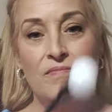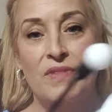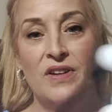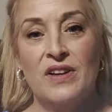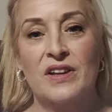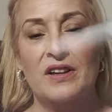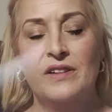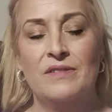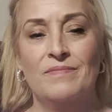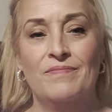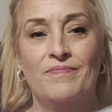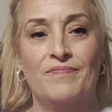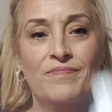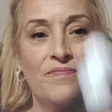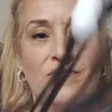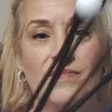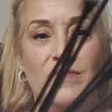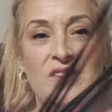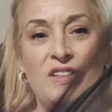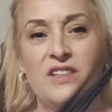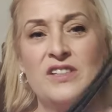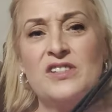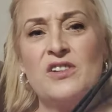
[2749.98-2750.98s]

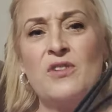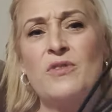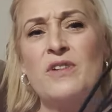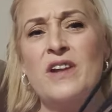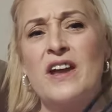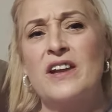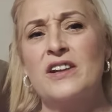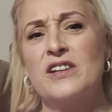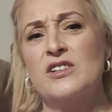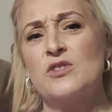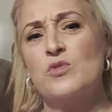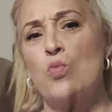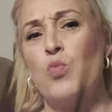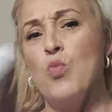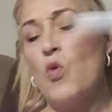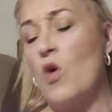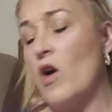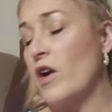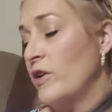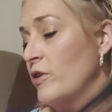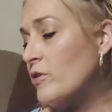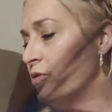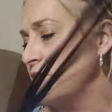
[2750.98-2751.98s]
But these are not as
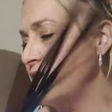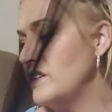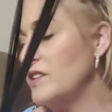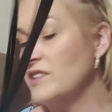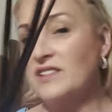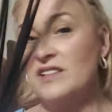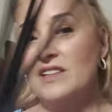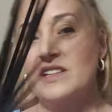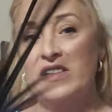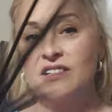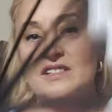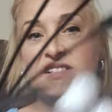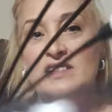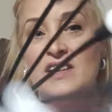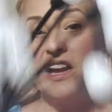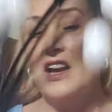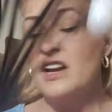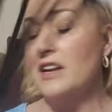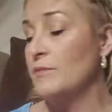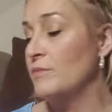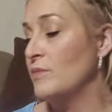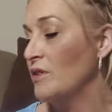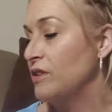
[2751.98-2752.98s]
wiry
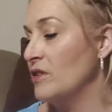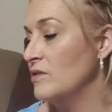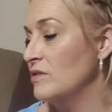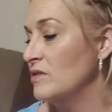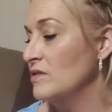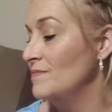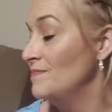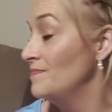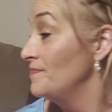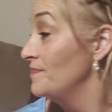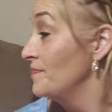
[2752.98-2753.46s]
inside, but